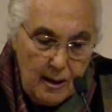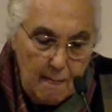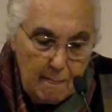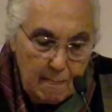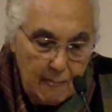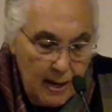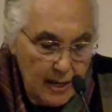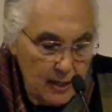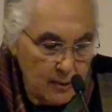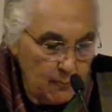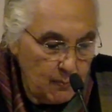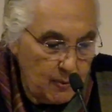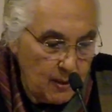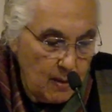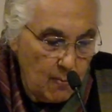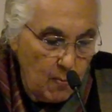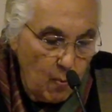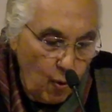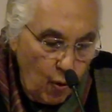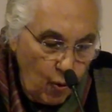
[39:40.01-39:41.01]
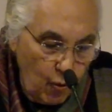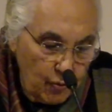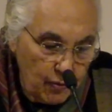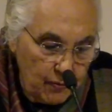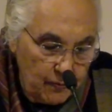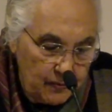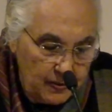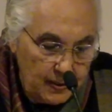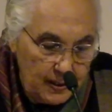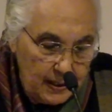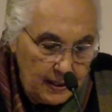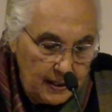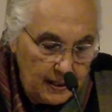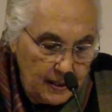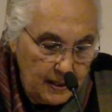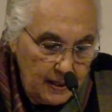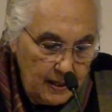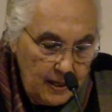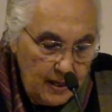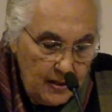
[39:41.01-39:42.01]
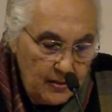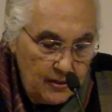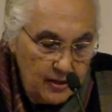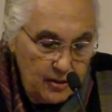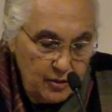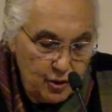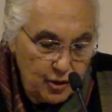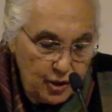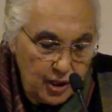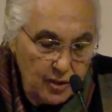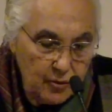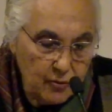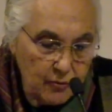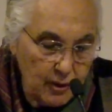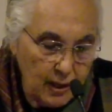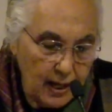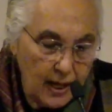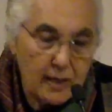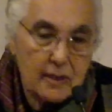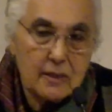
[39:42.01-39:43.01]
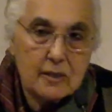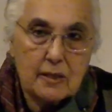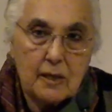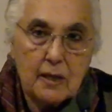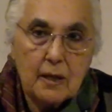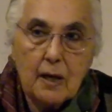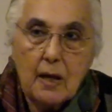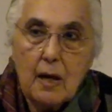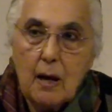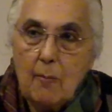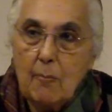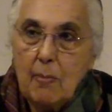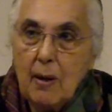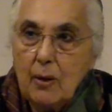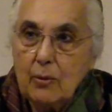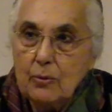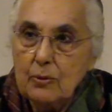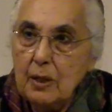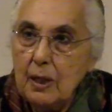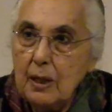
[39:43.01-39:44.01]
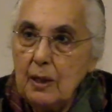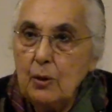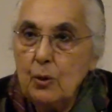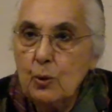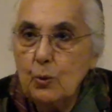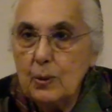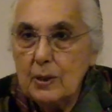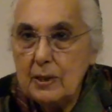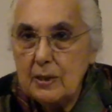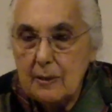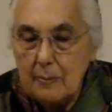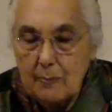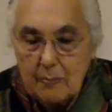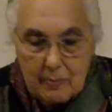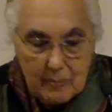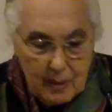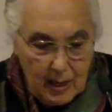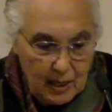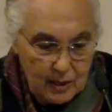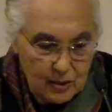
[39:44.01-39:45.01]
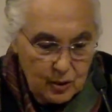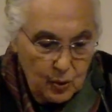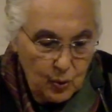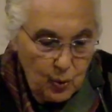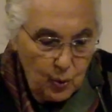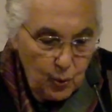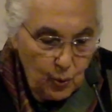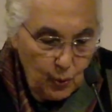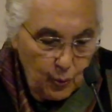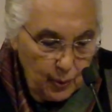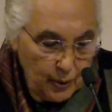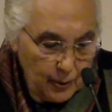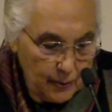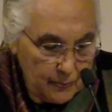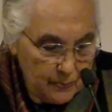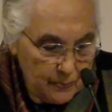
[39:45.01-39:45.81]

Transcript: might be more revealing than generalizing about Hinduism as a whole.